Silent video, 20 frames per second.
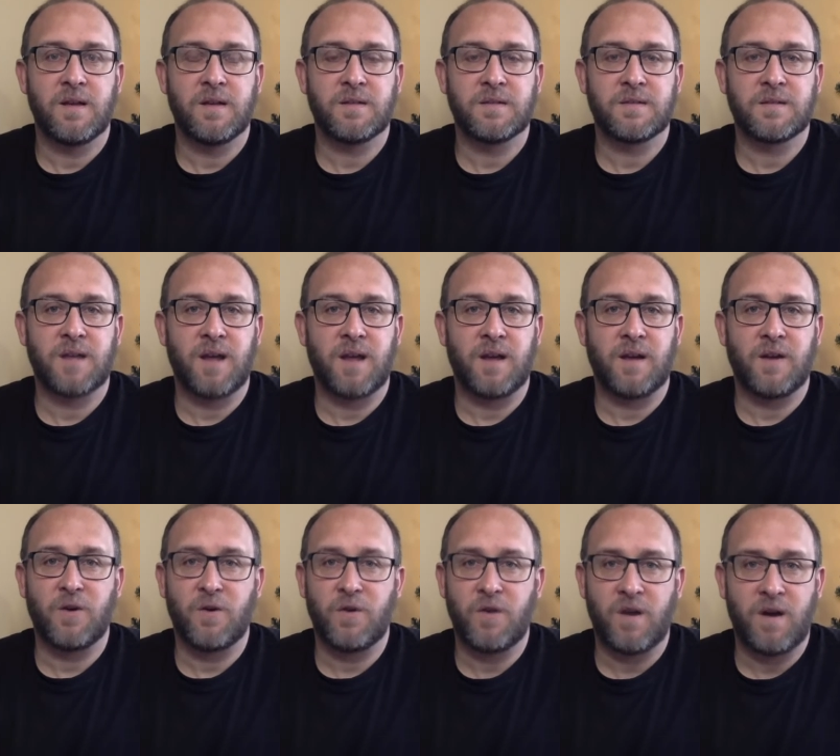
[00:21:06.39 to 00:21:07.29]
saying,
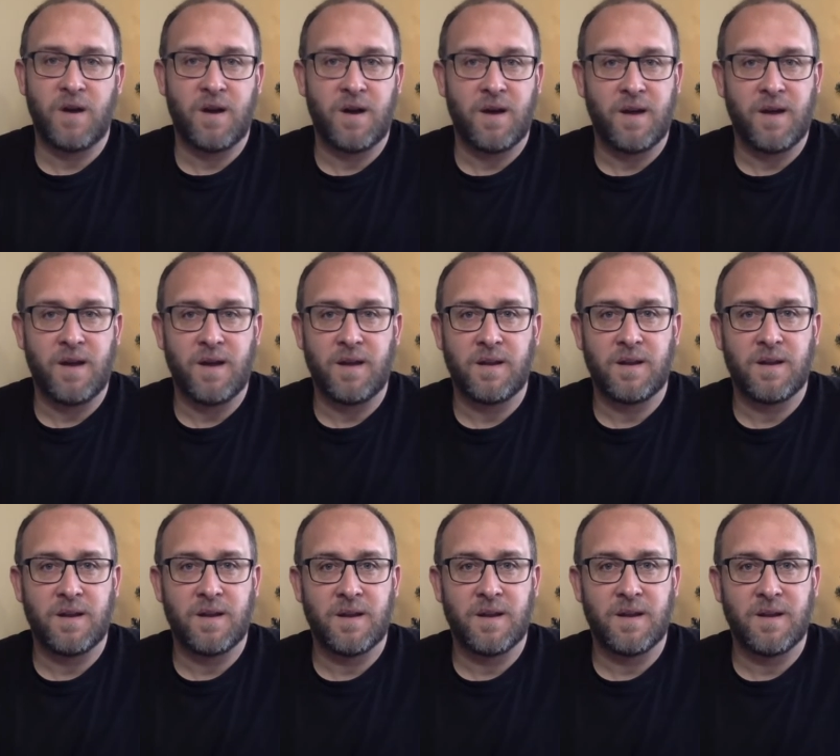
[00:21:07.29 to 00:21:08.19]
God, I
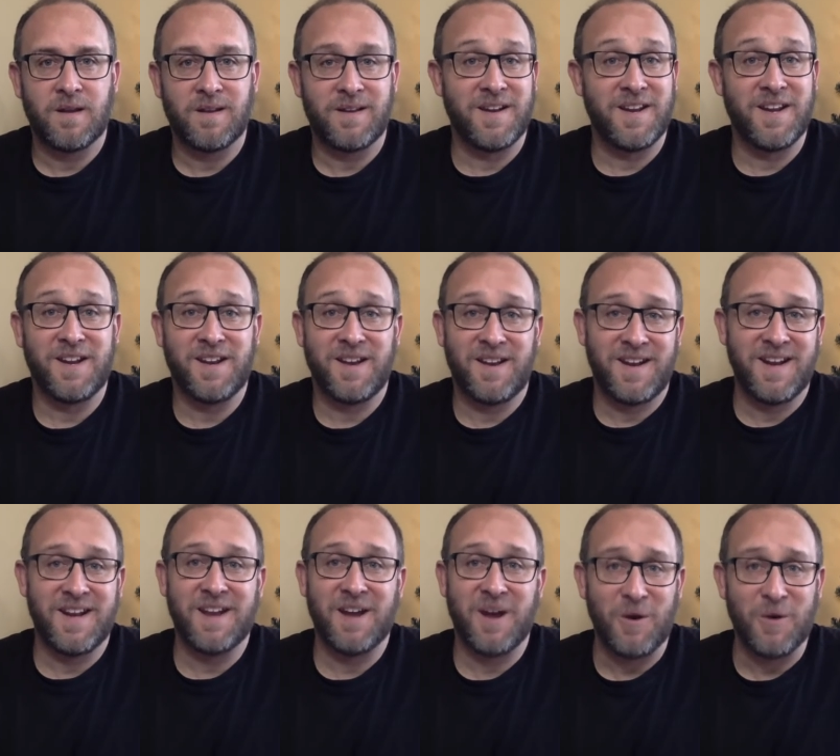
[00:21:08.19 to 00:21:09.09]
need,
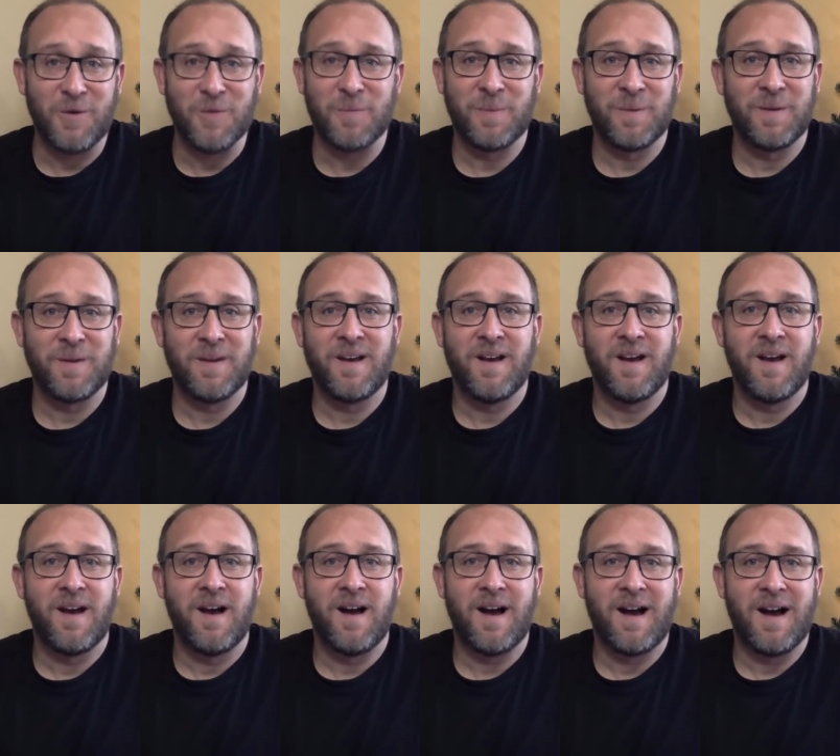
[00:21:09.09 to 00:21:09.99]
need hope.
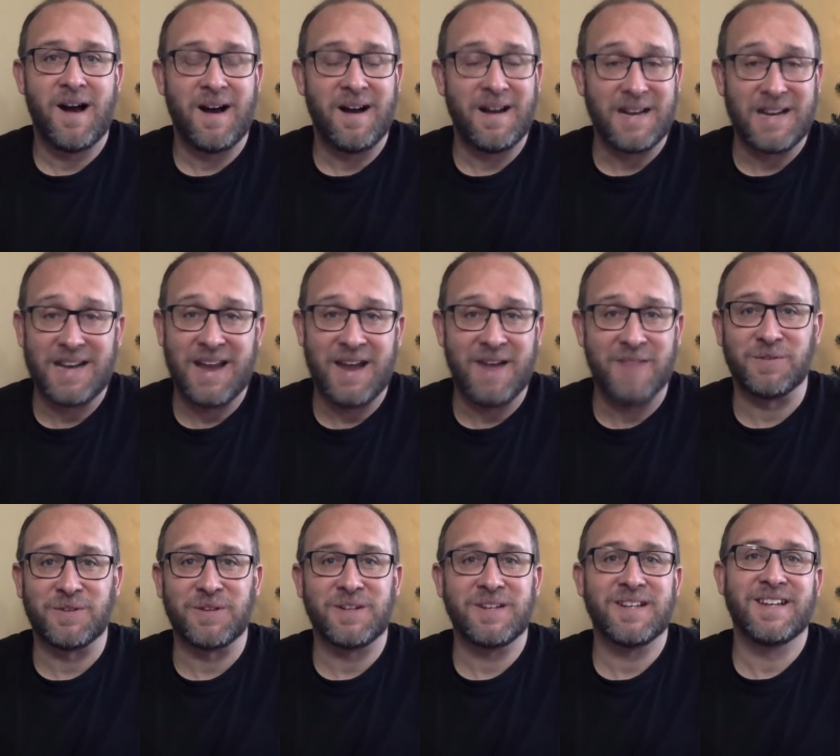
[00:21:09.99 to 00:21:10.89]
I need
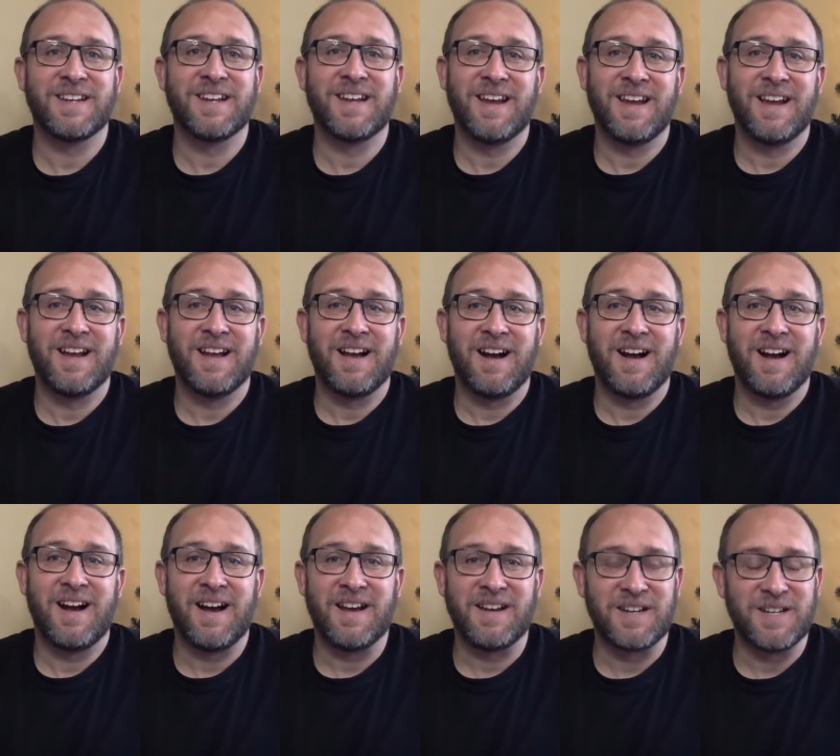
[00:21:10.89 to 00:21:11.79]
heaven.
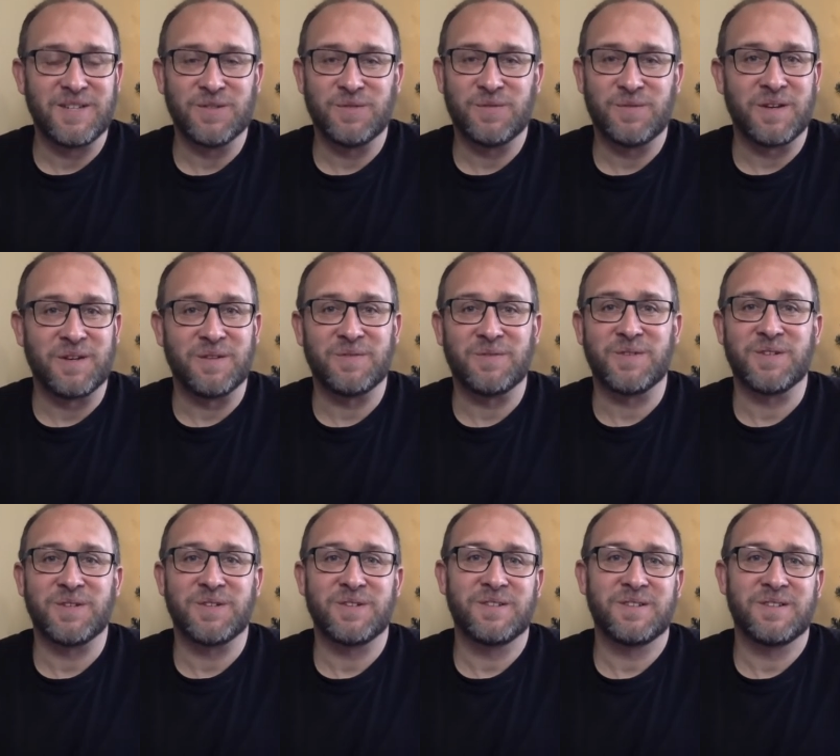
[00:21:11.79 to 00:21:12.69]
I need your
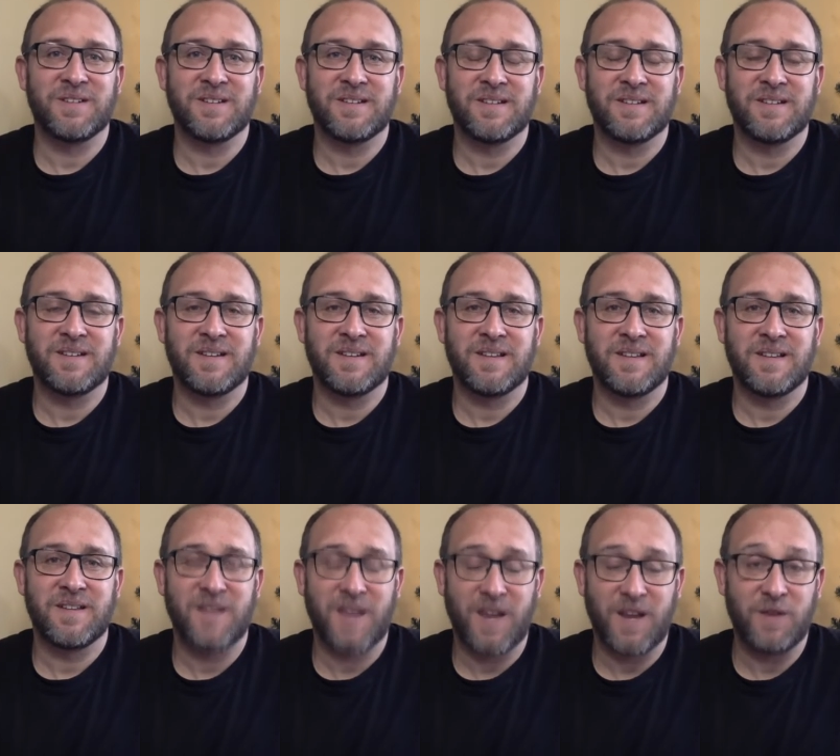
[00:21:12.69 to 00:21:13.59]
forgiveness.
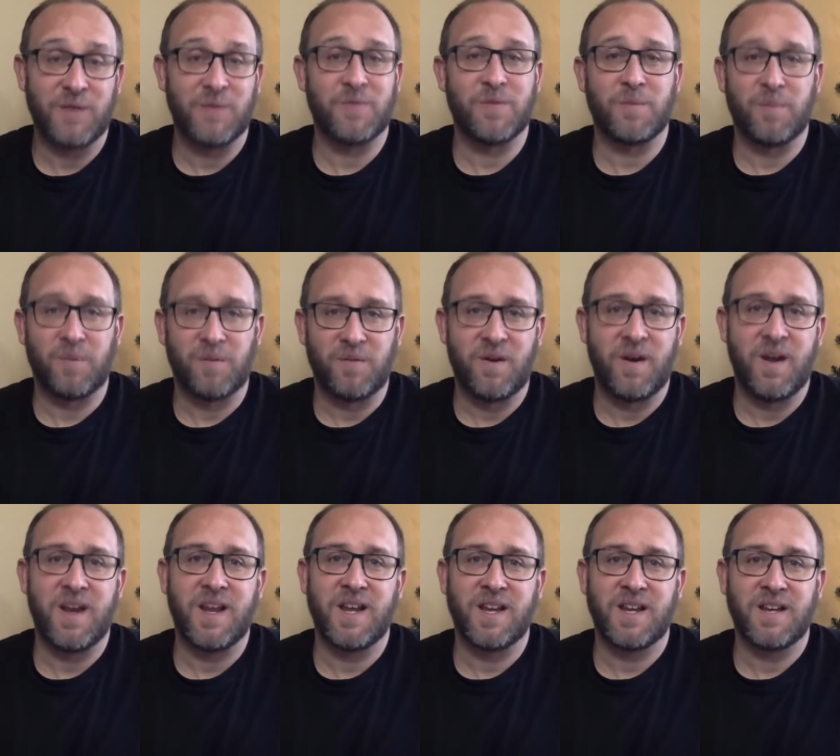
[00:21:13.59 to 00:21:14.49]
Thank you for
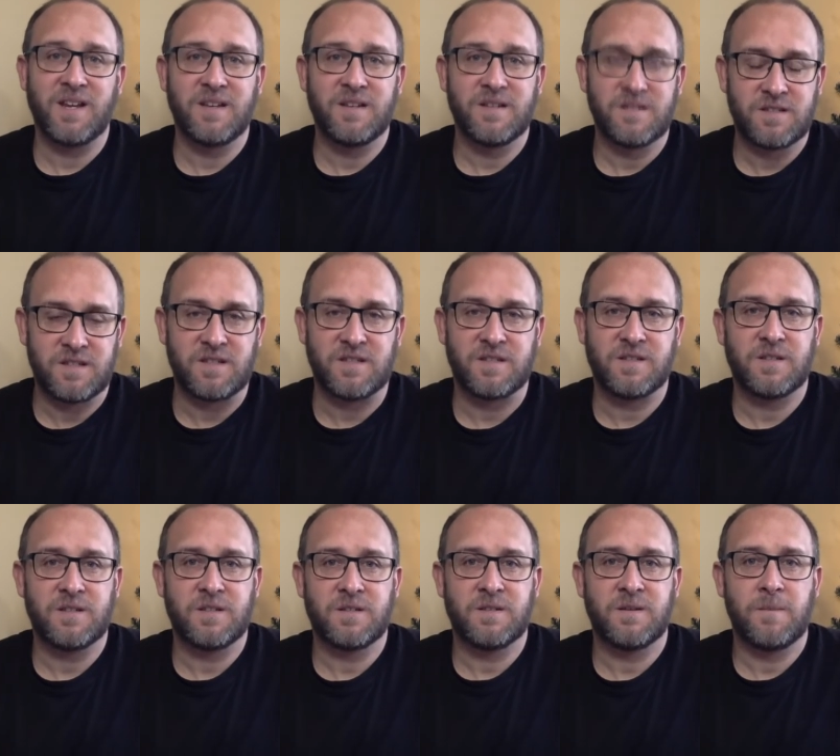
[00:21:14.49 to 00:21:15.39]
providing
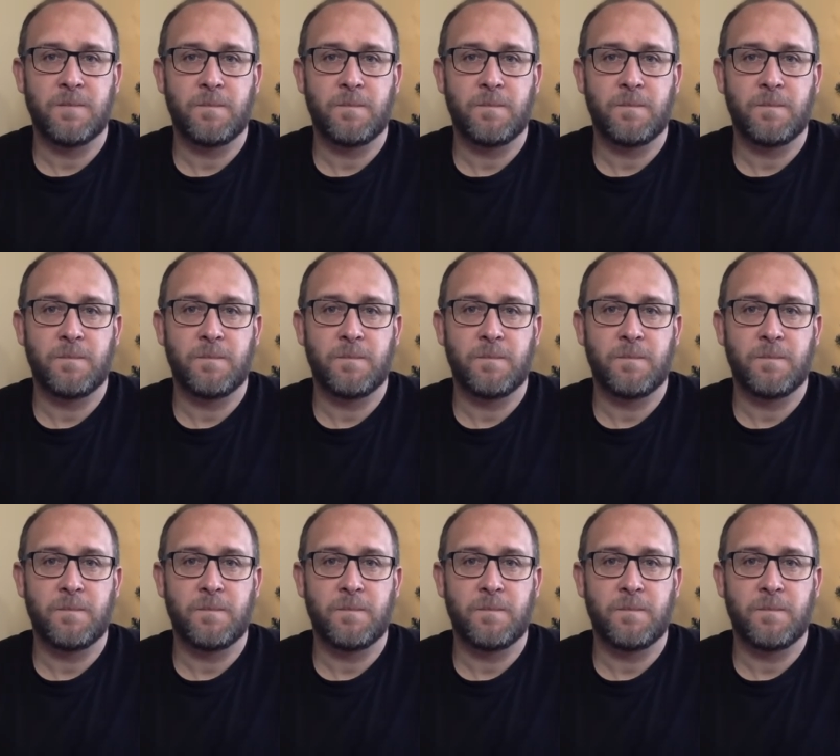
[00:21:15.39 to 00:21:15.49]
Jesus.